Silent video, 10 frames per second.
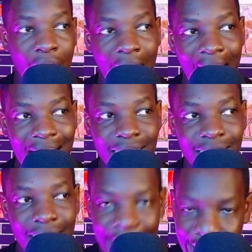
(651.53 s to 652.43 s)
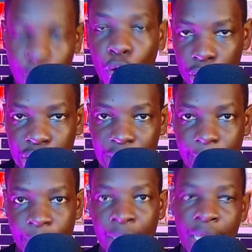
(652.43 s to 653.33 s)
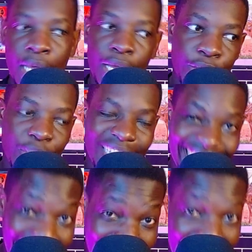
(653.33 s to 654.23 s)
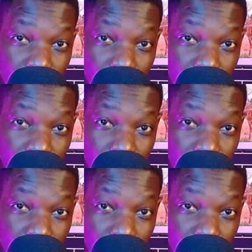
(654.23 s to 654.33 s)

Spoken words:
and he cost them. The second